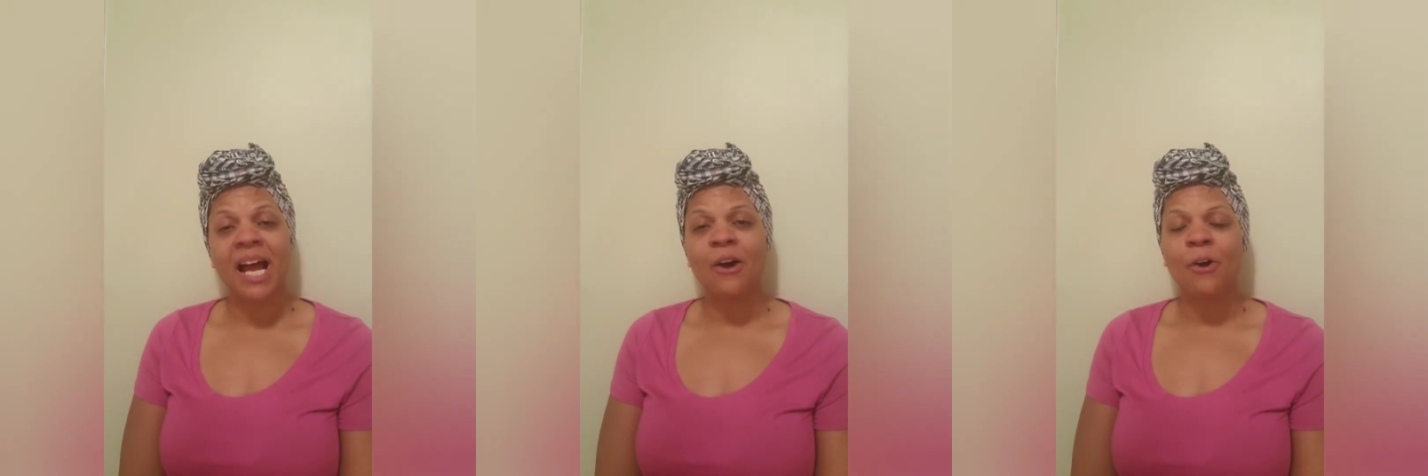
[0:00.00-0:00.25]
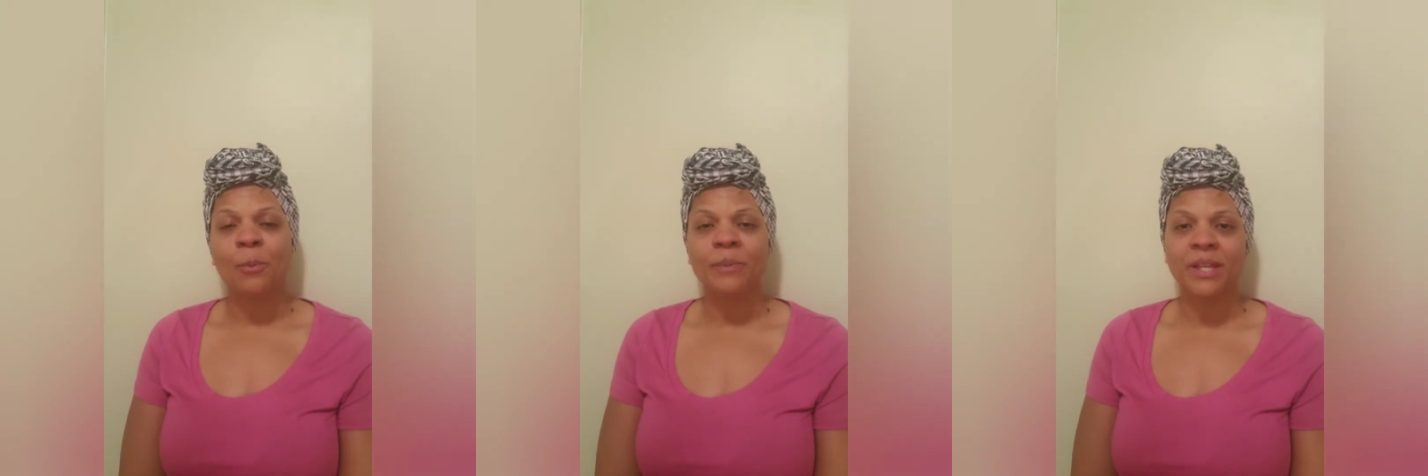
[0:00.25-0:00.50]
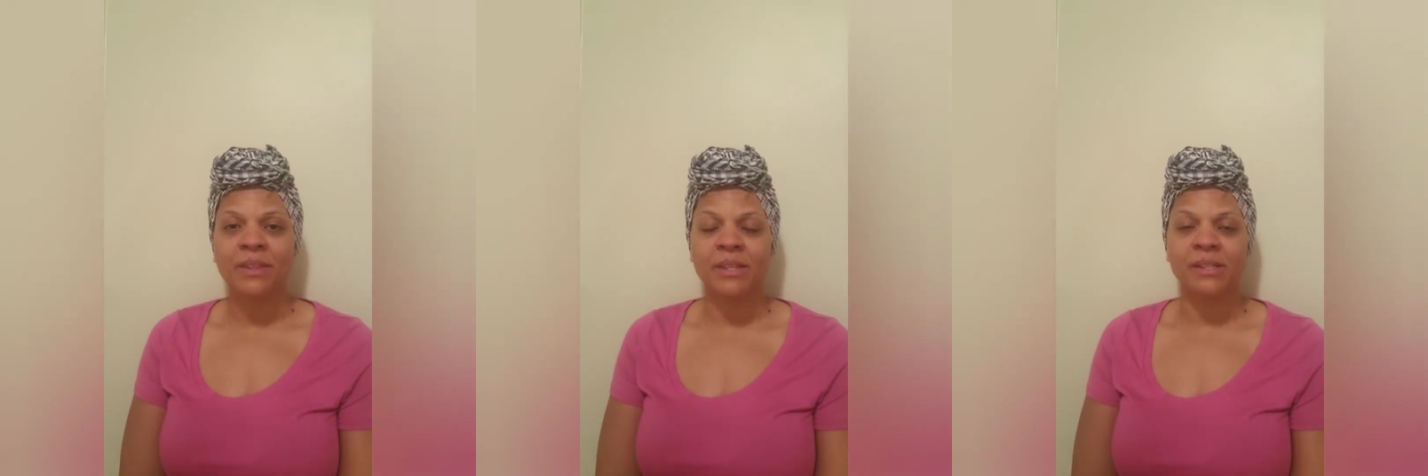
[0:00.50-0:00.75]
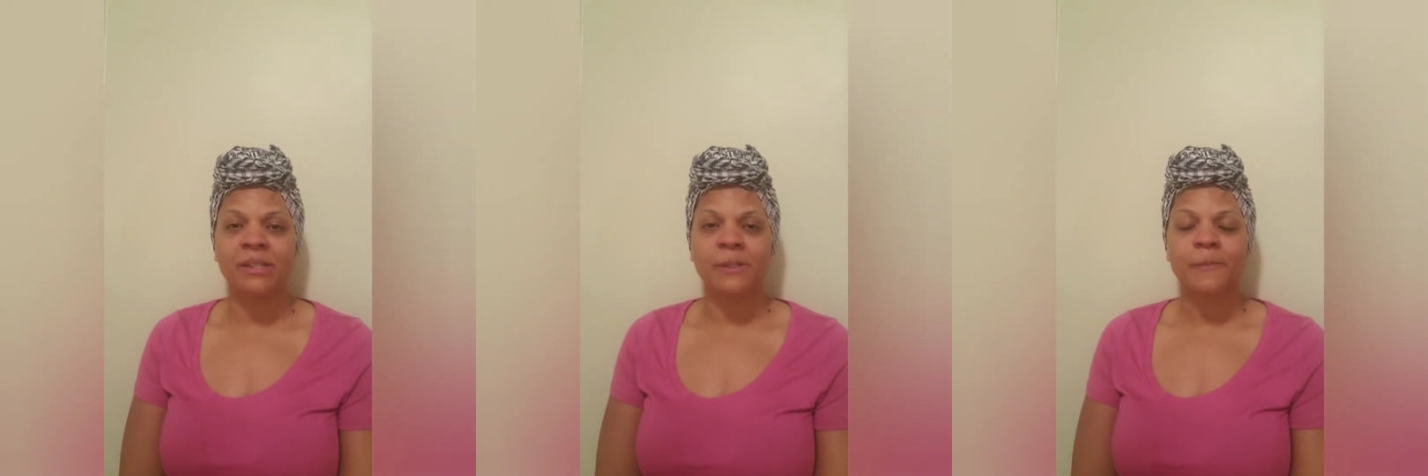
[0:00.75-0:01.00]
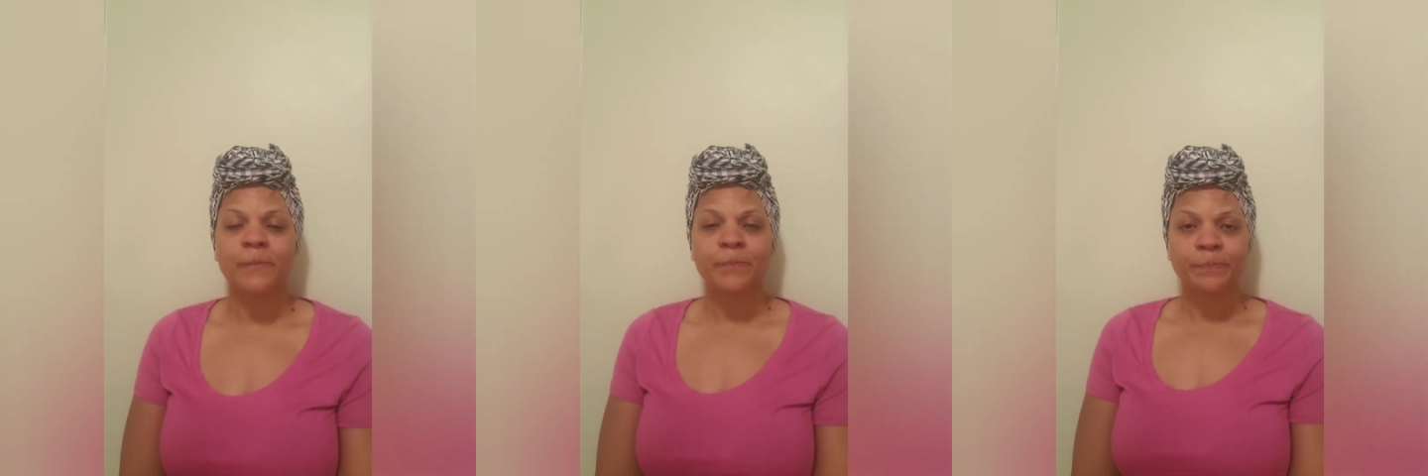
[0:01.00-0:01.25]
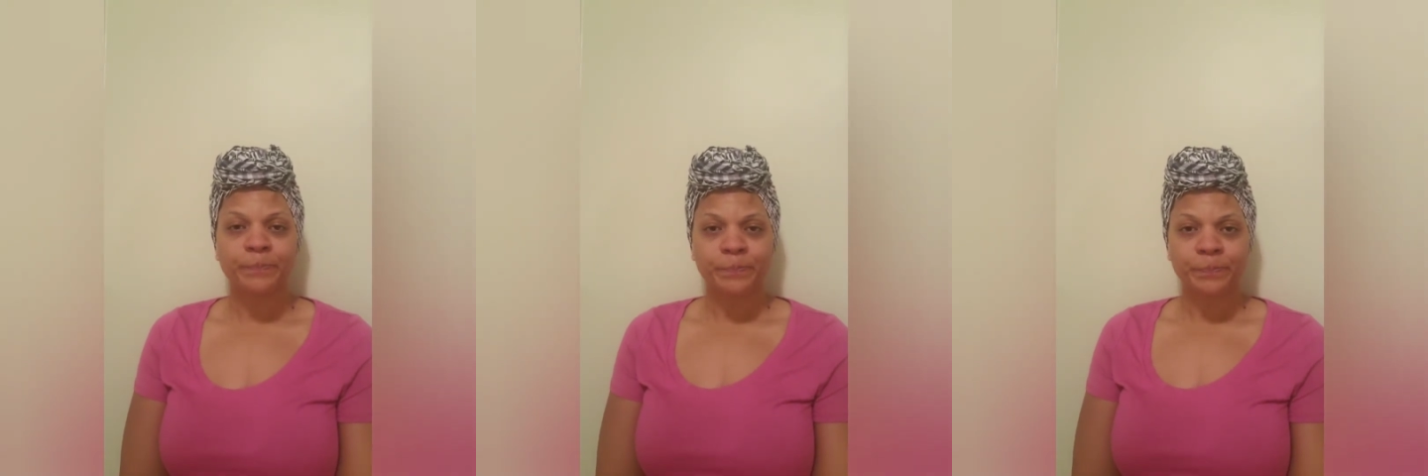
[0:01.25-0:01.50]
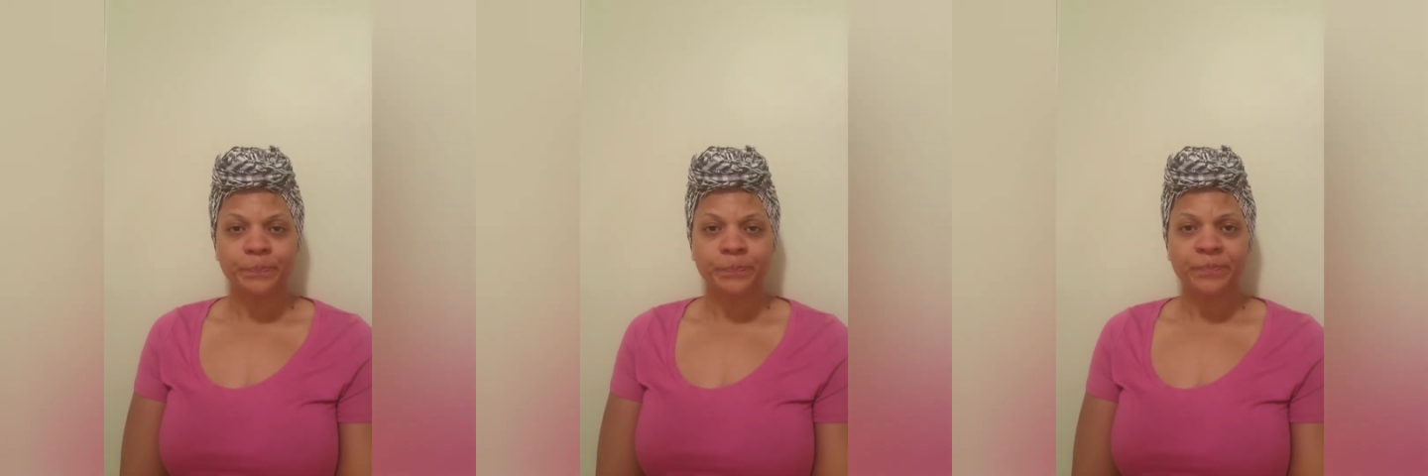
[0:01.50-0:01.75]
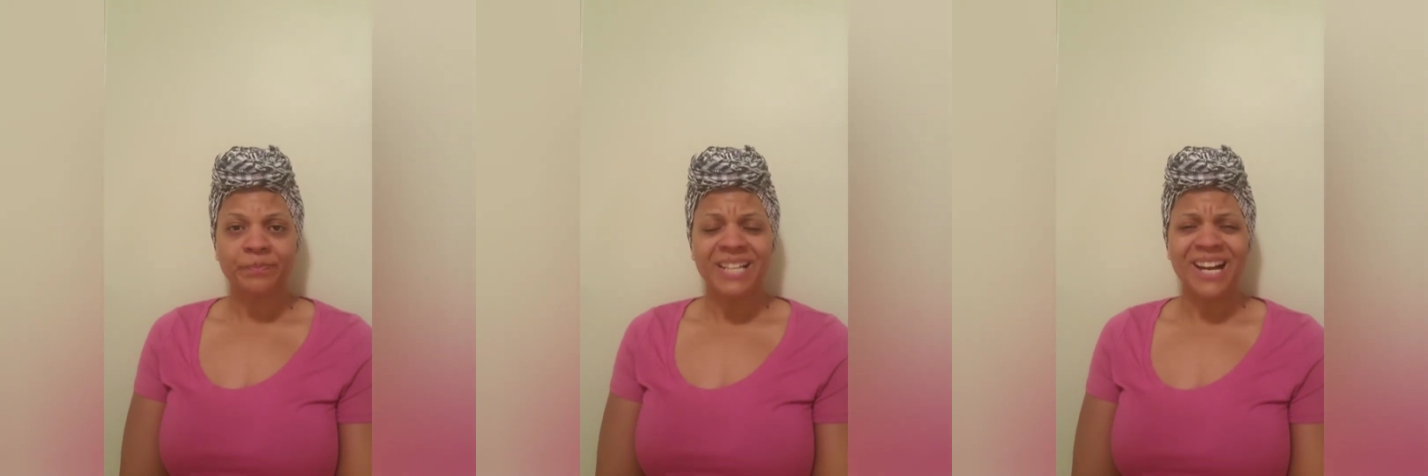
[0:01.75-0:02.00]
I hope that this
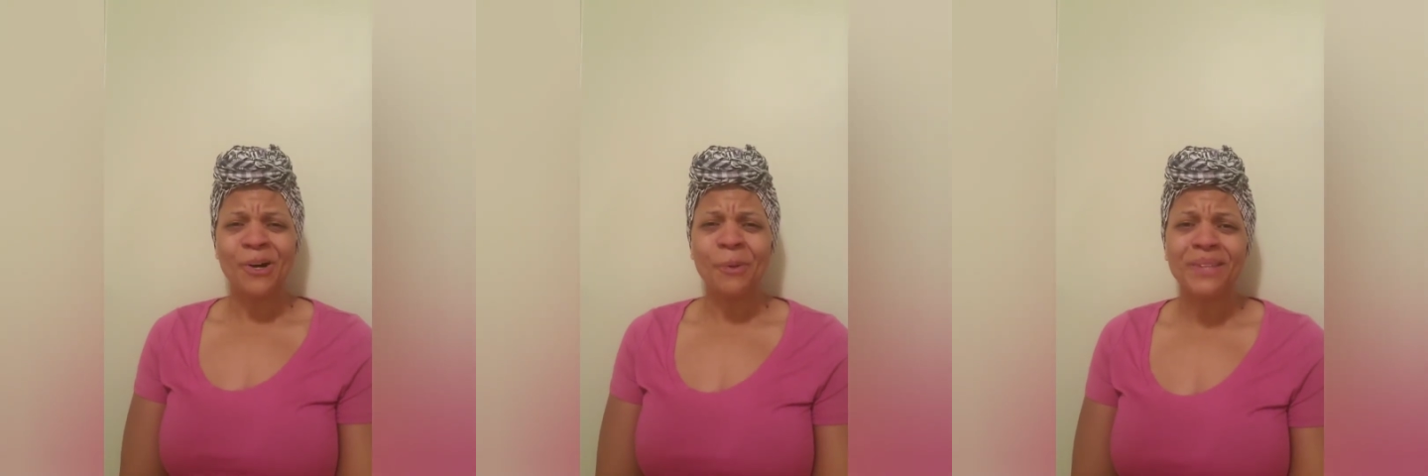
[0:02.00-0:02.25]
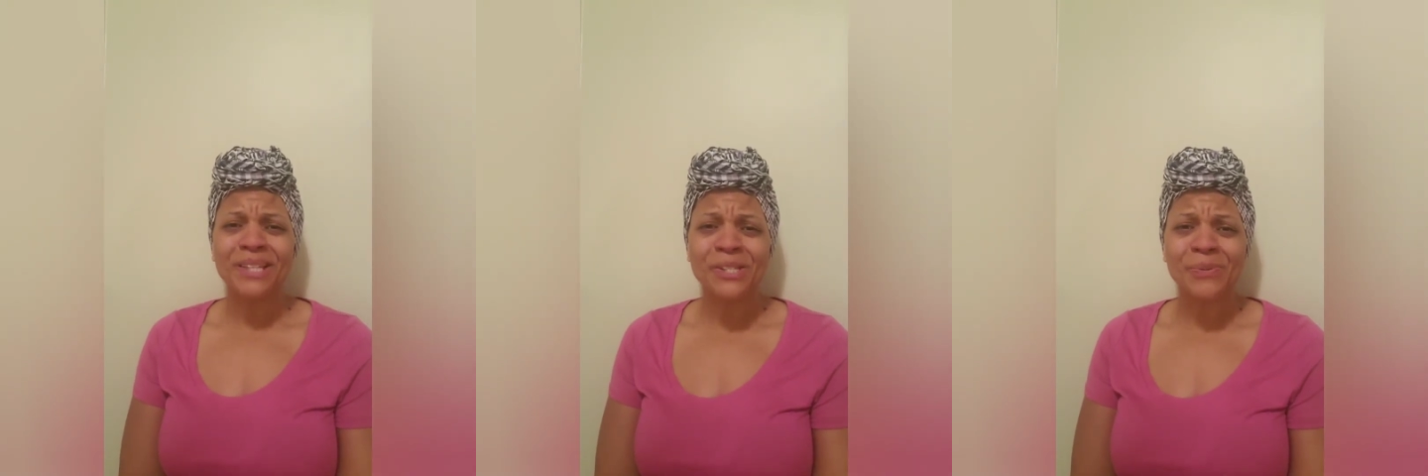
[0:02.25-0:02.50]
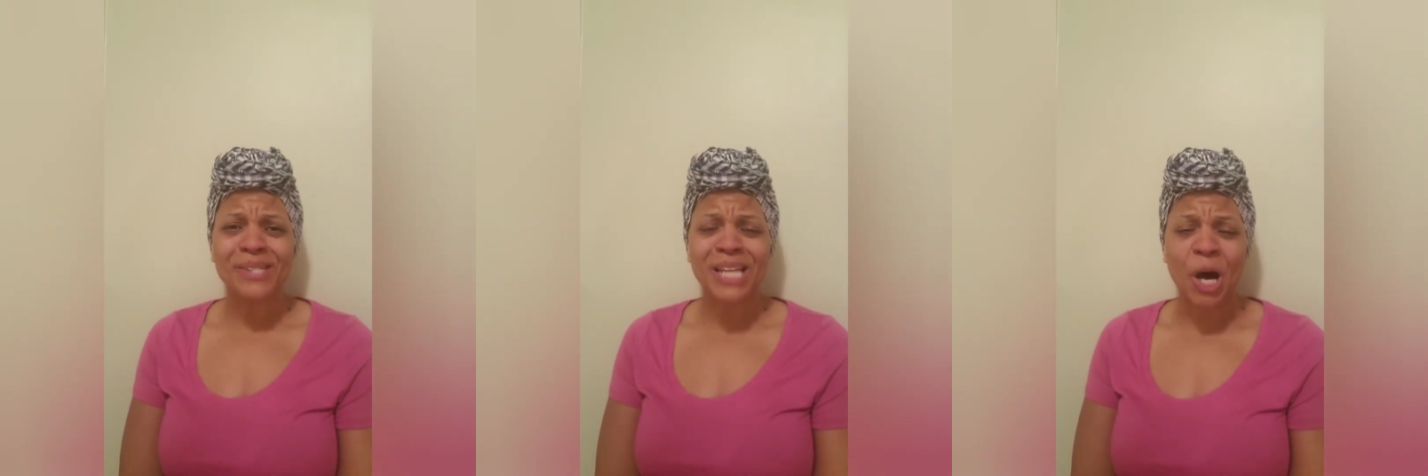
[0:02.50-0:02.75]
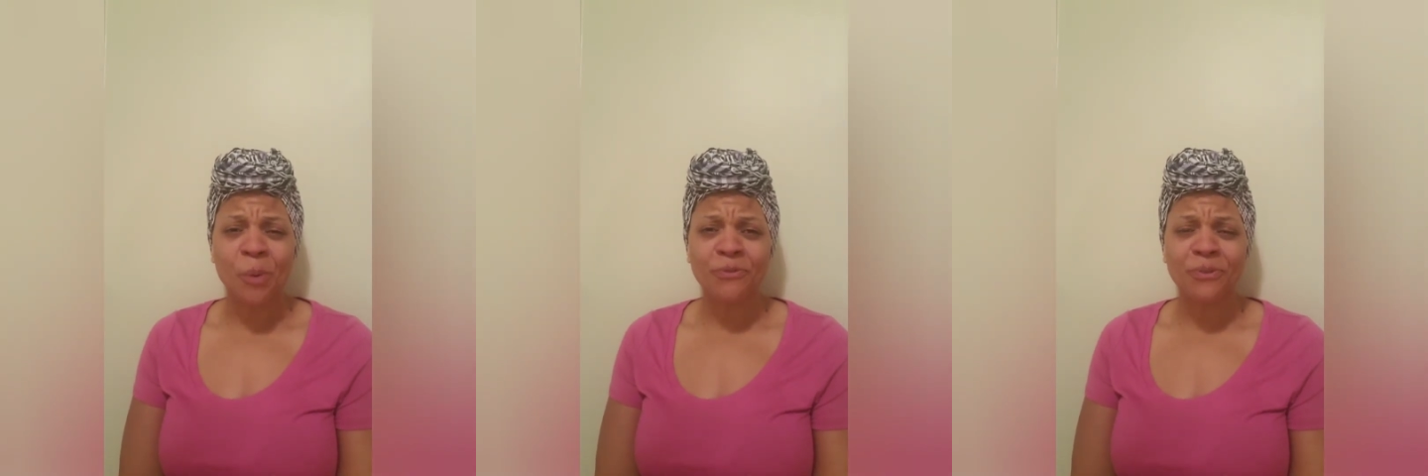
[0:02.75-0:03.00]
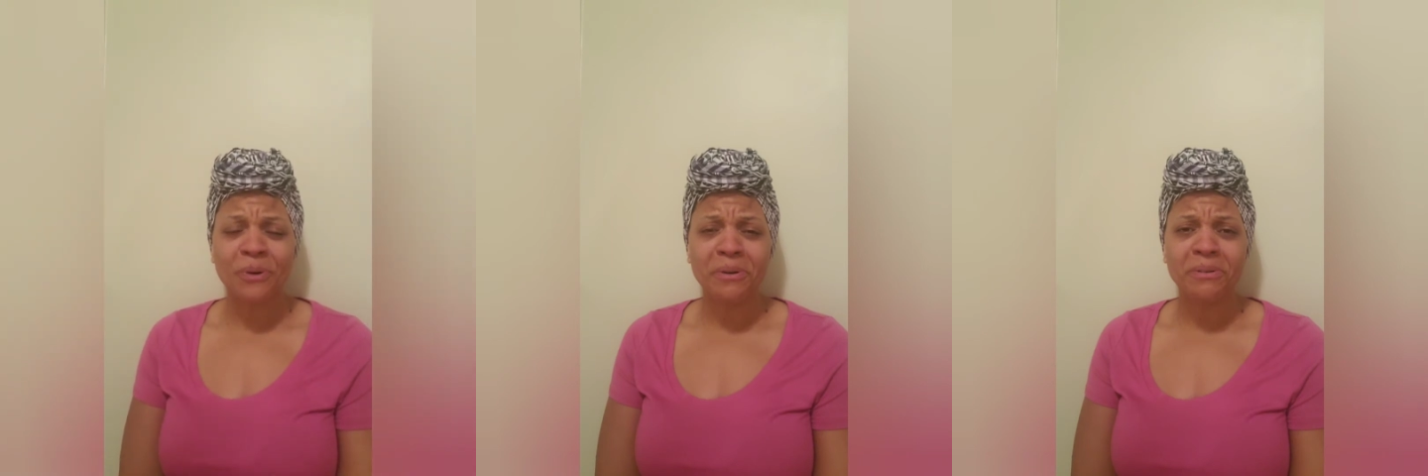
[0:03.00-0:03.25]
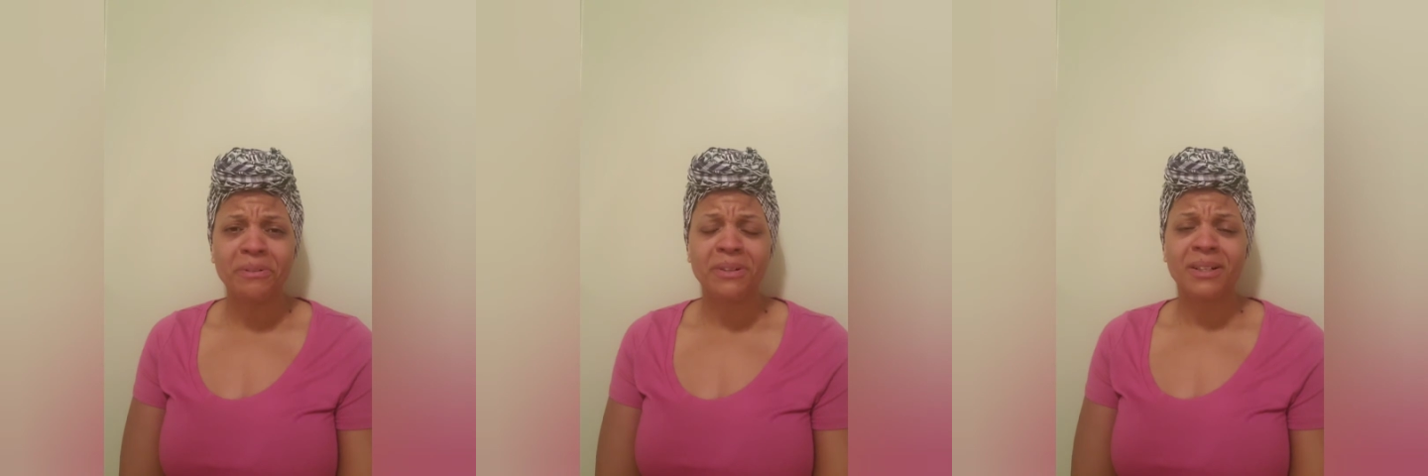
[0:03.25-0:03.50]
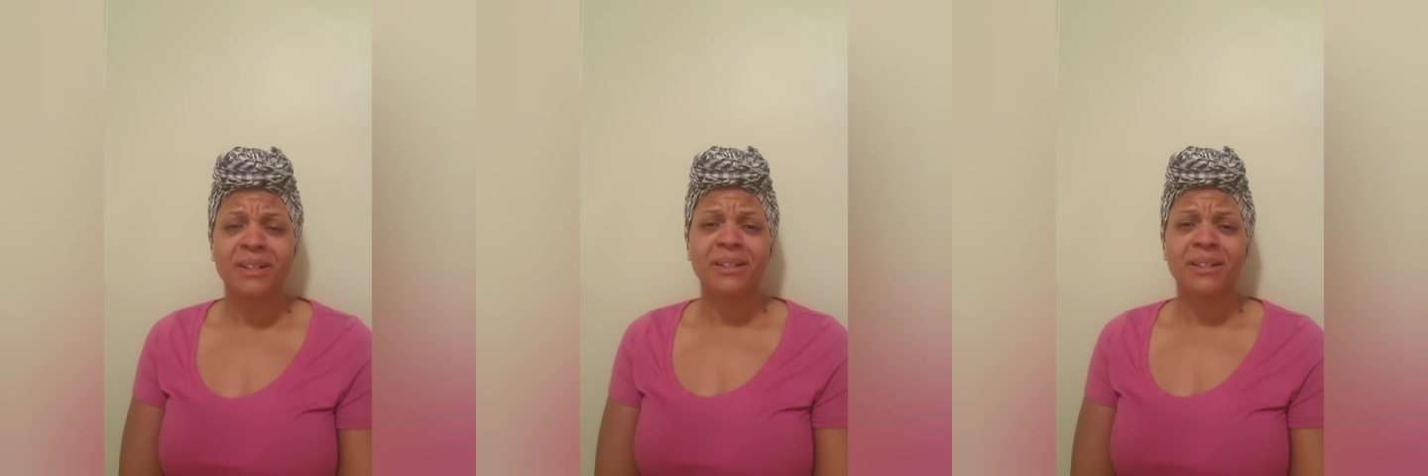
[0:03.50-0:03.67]
was helpful.